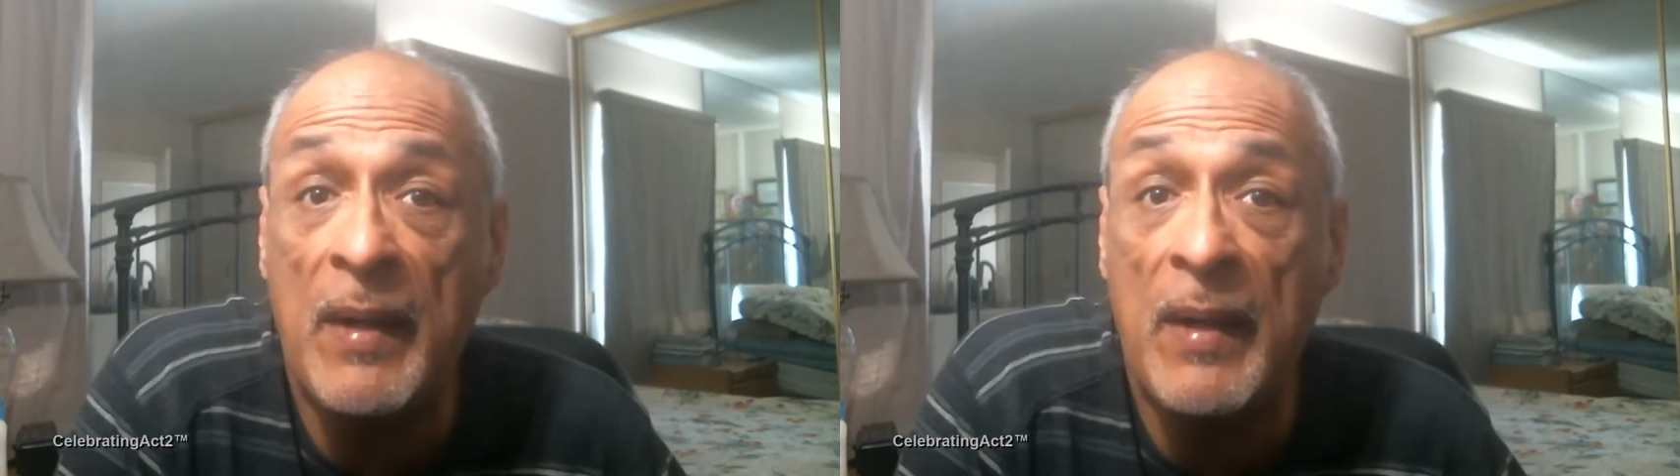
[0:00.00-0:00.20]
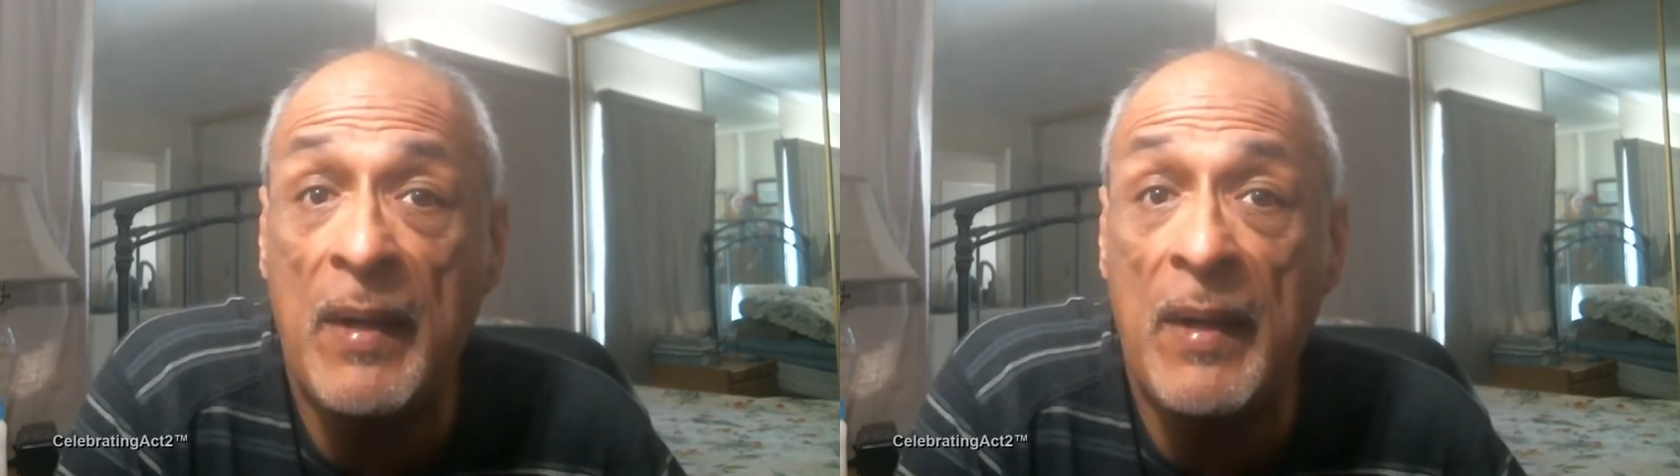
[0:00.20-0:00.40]

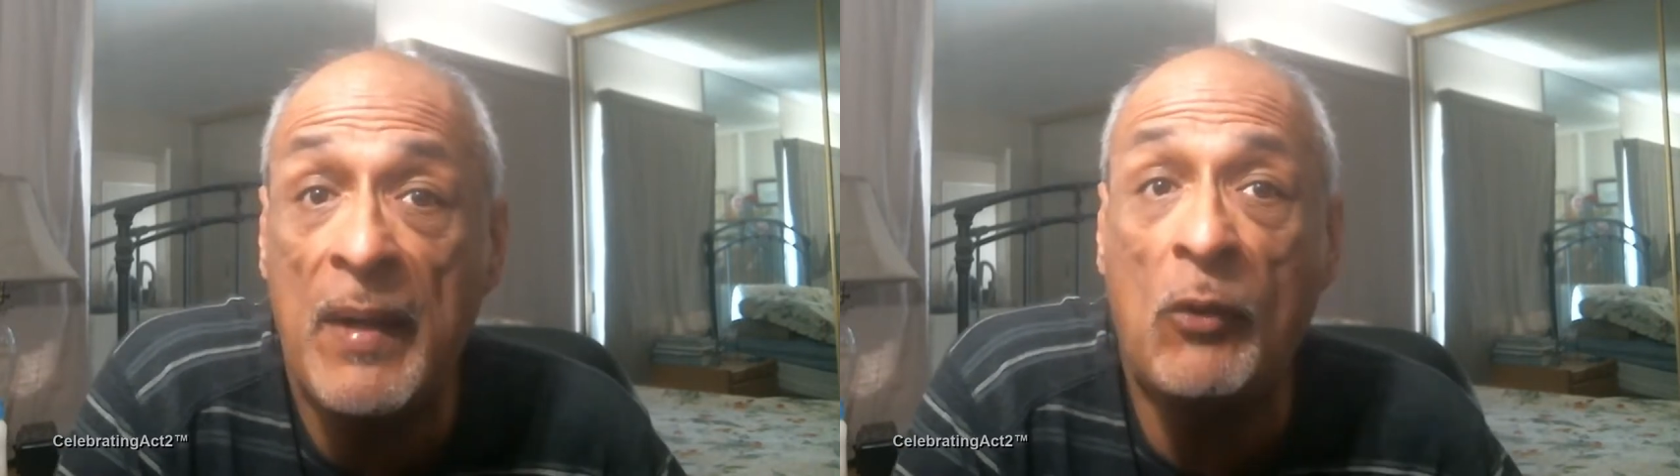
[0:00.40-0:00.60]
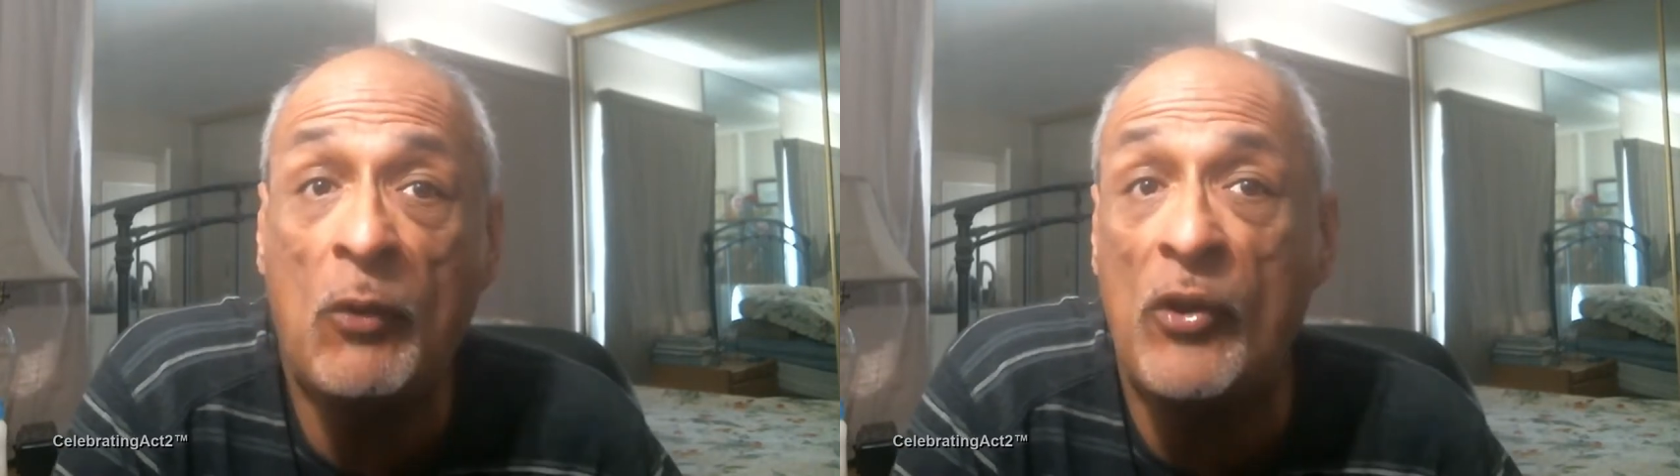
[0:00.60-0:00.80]
And of
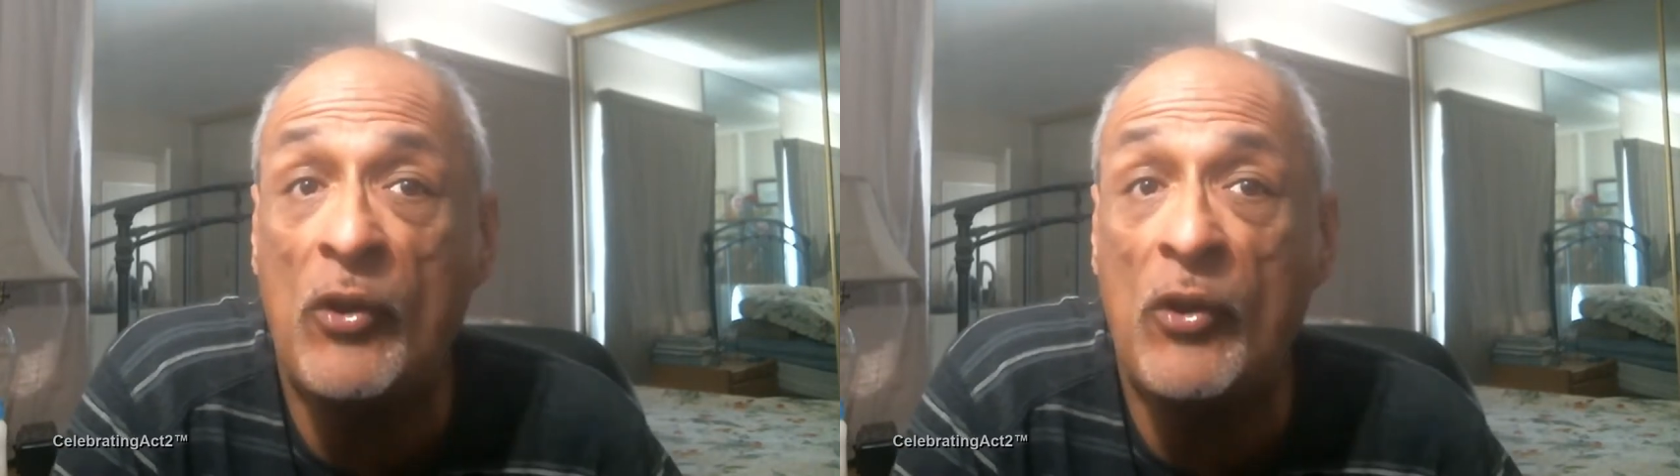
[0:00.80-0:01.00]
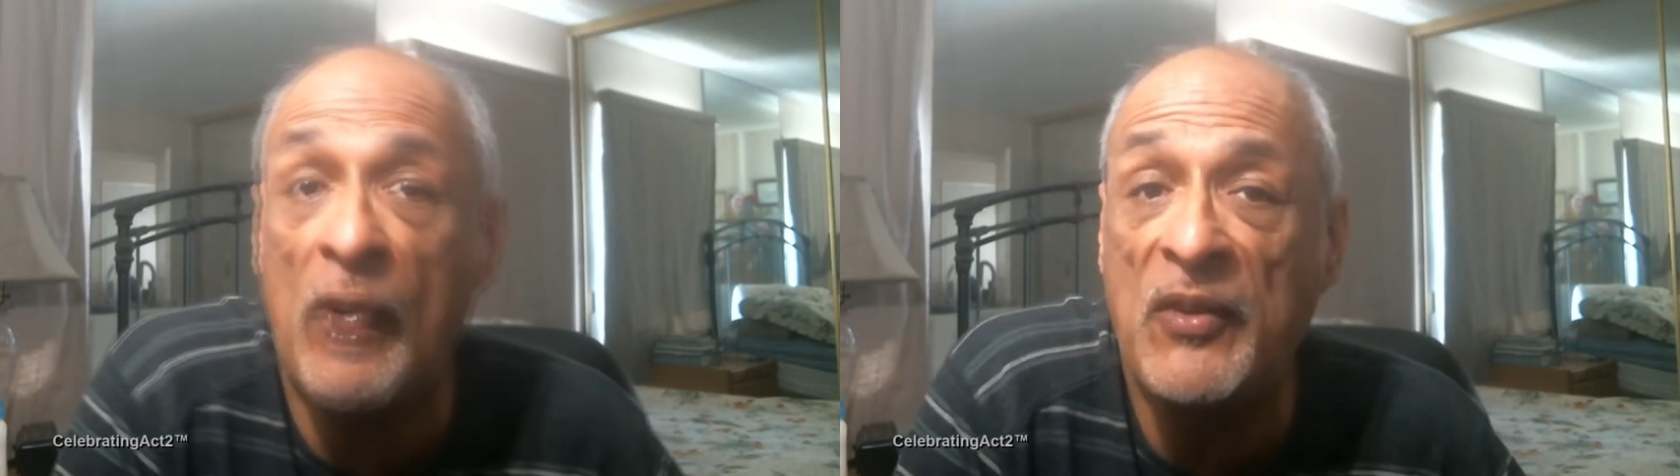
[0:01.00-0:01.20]
course, we
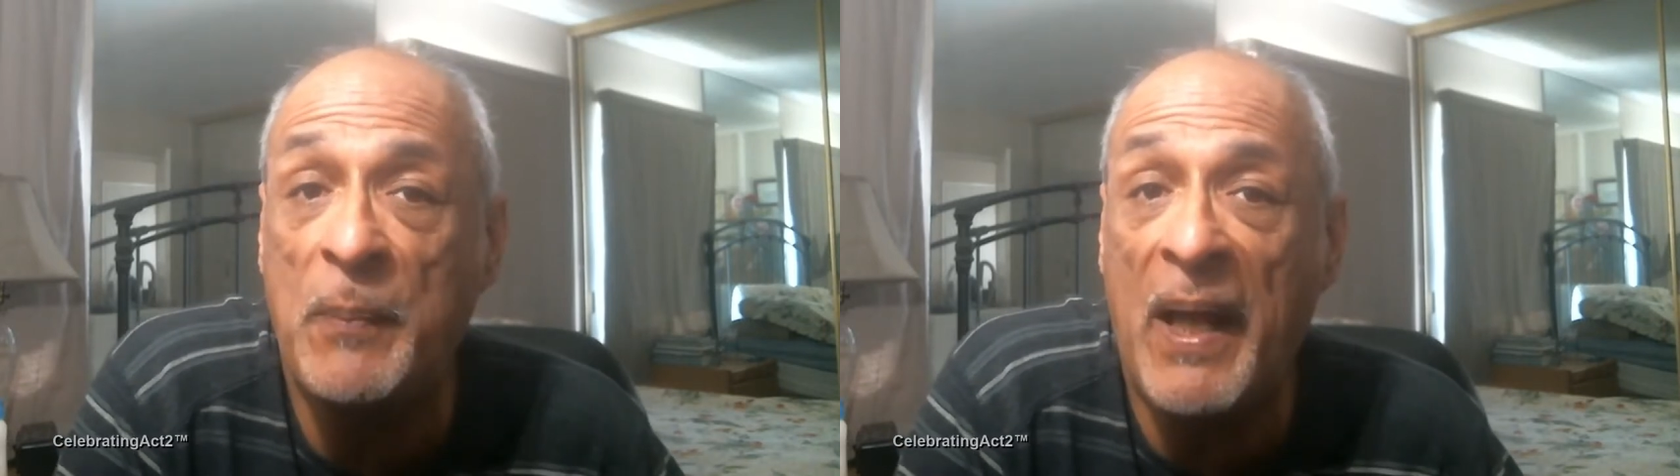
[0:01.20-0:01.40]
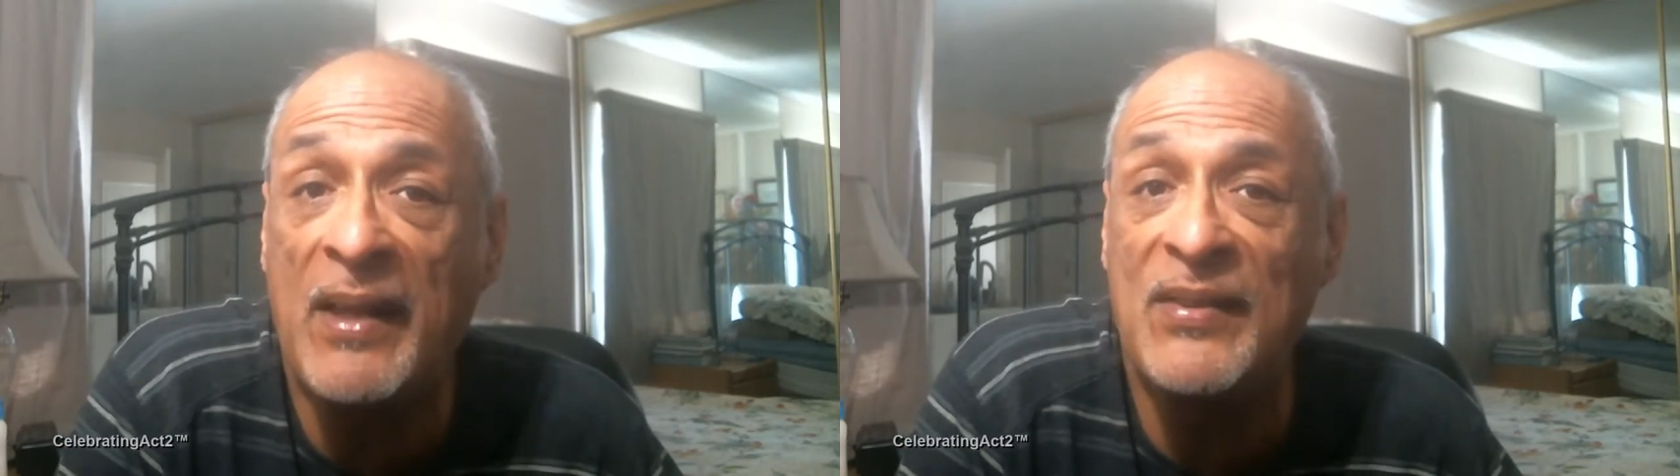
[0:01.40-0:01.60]
get our
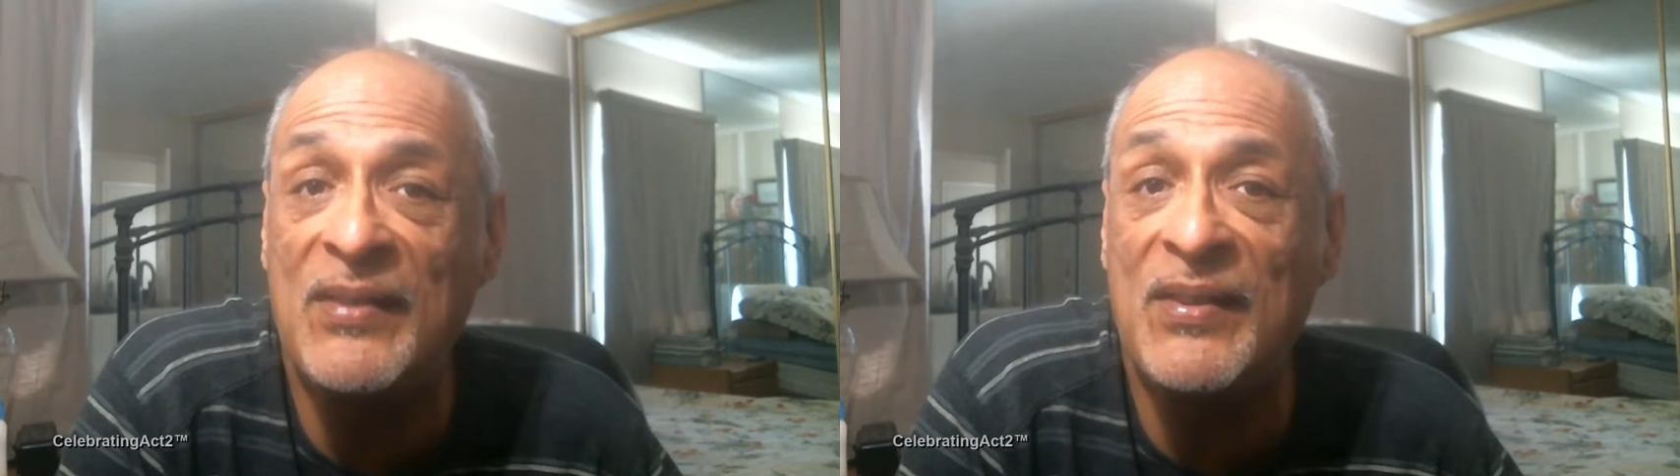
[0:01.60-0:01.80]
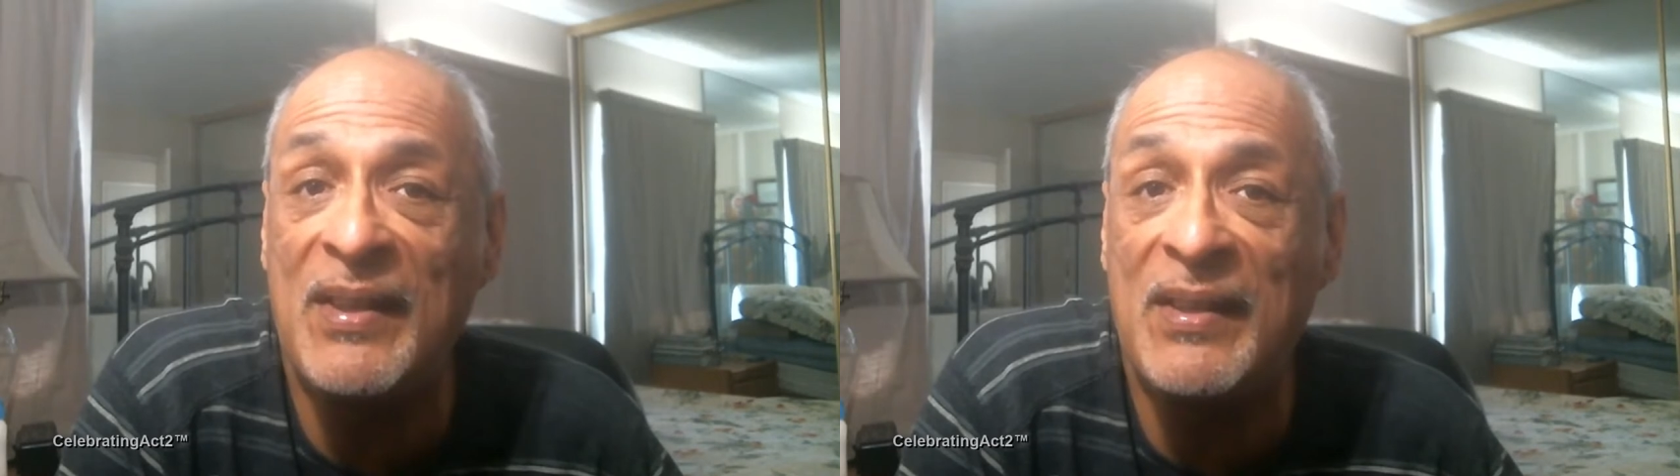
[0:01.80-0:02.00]
press
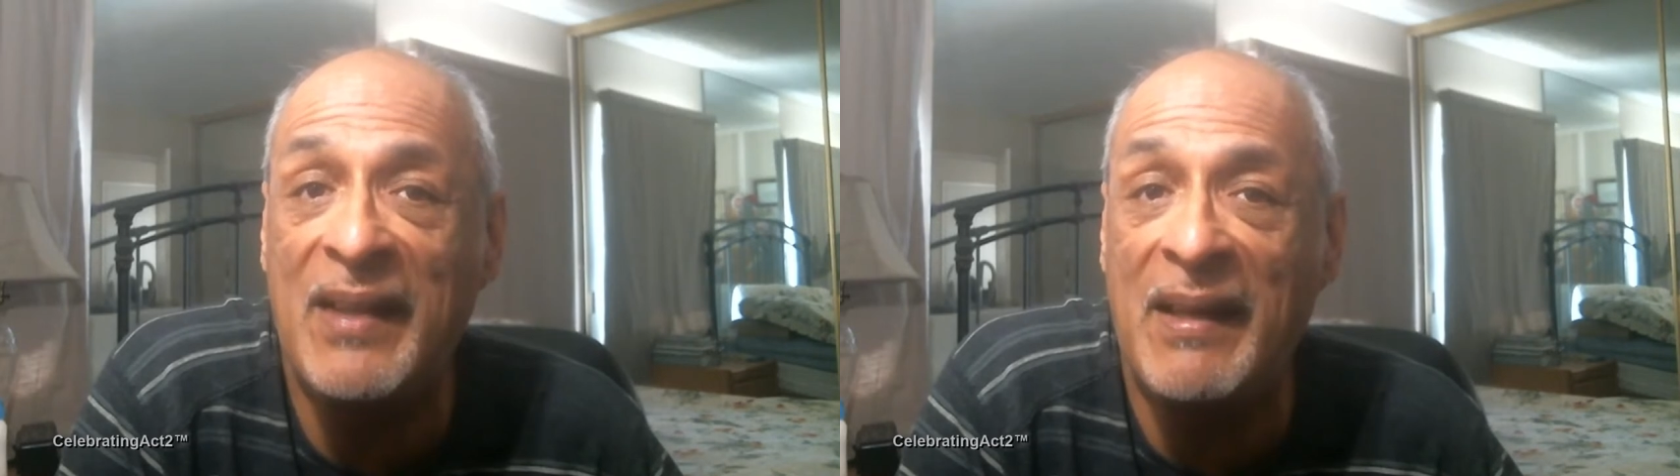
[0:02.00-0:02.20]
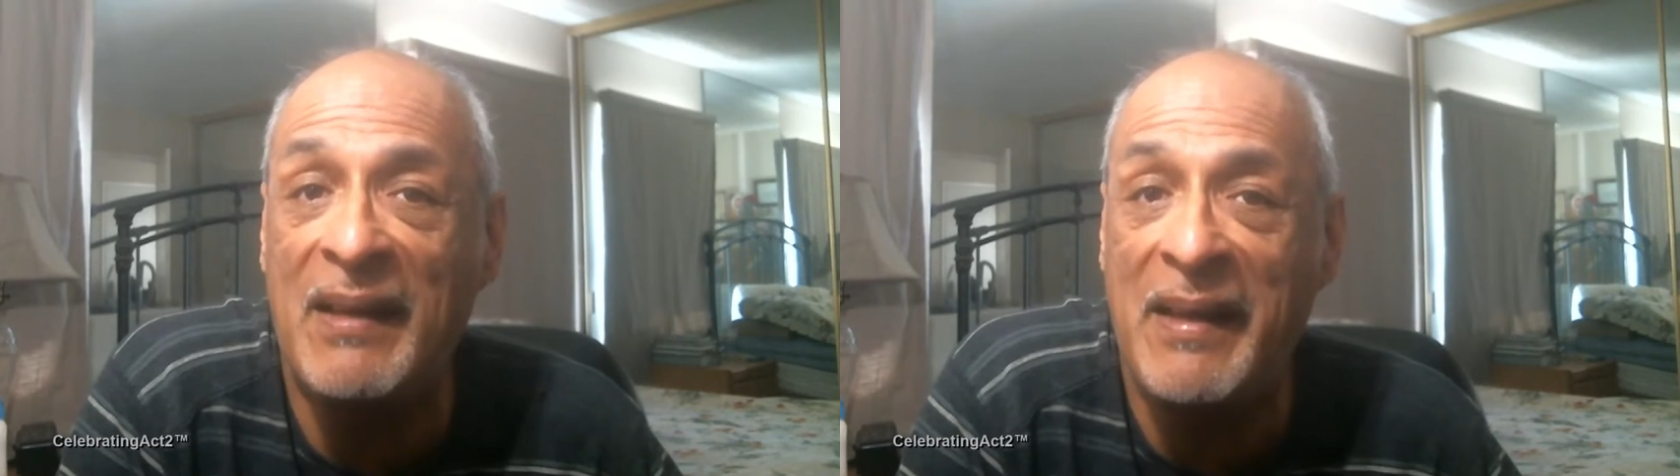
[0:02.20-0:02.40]
passes, and
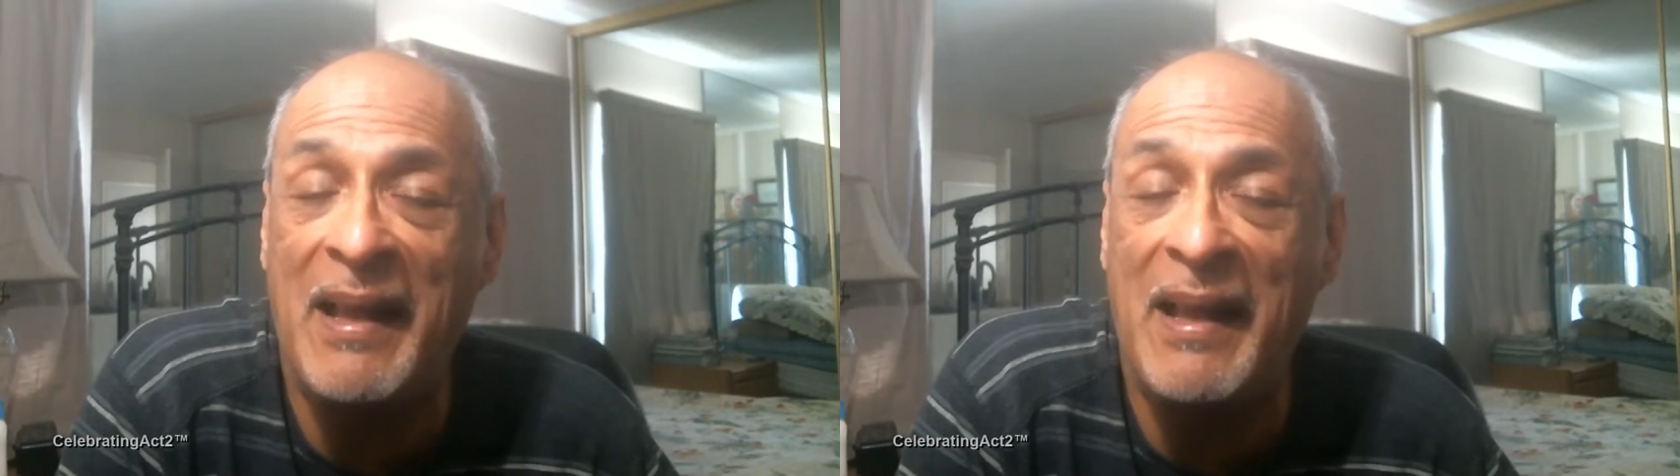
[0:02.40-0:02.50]
they